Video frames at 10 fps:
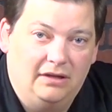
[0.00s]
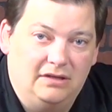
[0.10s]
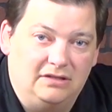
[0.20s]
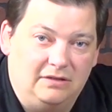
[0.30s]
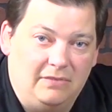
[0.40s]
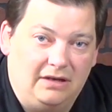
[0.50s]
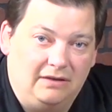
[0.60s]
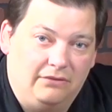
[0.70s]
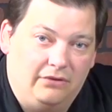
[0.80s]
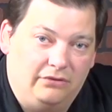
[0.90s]
many
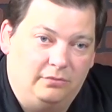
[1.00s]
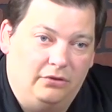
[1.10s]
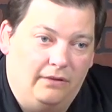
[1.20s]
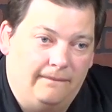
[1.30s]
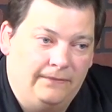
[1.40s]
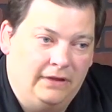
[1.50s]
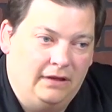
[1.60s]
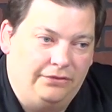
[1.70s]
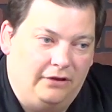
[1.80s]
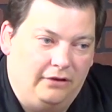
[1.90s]
of those. So
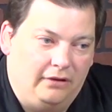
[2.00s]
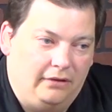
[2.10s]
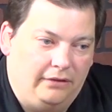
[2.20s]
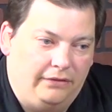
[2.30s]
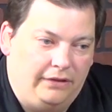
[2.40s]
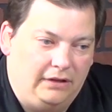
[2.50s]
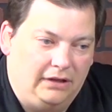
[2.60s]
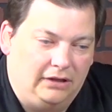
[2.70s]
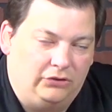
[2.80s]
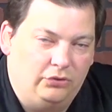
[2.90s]

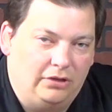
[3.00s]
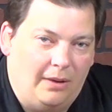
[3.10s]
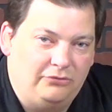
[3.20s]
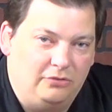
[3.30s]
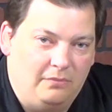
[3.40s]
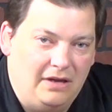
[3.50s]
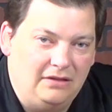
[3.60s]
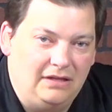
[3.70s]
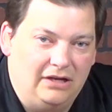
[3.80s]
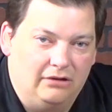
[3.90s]
the two types you
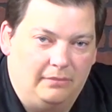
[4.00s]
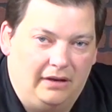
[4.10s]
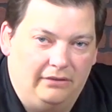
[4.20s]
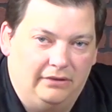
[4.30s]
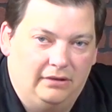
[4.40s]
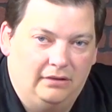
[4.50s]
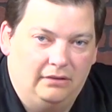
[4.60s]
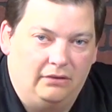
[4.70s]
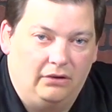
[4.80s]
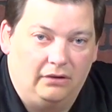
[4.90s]
mainly hear about
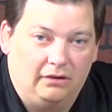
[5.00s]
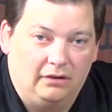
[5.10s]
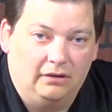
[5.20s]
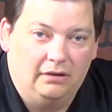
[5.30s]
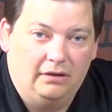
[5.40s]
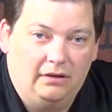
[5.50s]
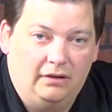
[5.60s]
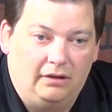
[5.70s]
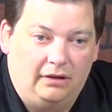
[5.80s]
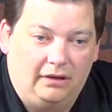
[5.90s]
are
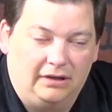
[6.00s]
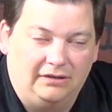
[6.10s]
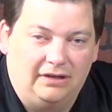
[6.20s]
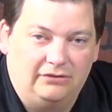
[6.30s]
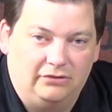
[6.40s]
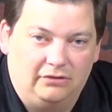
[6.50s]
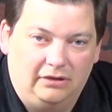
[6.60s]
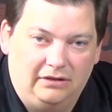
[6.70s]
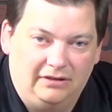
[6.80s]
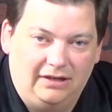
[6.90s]
condenser
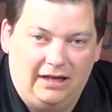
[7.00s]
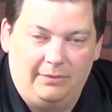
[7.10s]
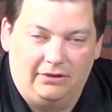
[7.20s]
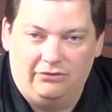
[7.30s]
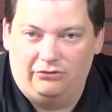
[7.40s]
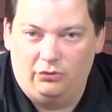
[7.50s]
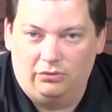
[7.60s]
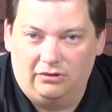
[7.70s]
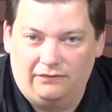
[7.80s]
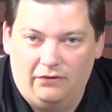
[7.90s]
and dynamic, and they're the two we're
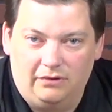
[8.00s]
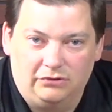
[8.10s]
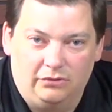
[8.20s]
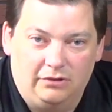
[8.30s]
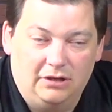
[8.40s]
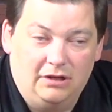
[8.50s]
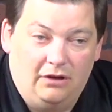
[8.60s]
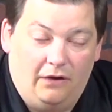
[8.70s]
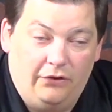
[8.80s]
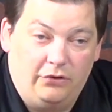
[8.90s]
going to focus on.
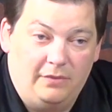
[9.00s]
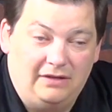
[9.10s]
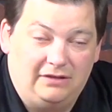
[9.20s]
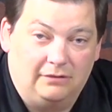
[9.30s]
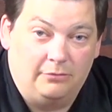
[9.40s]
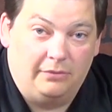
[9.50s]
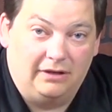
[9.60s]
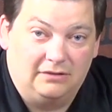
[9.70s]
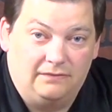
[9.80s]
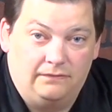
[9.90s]
Although you may see ribbon mics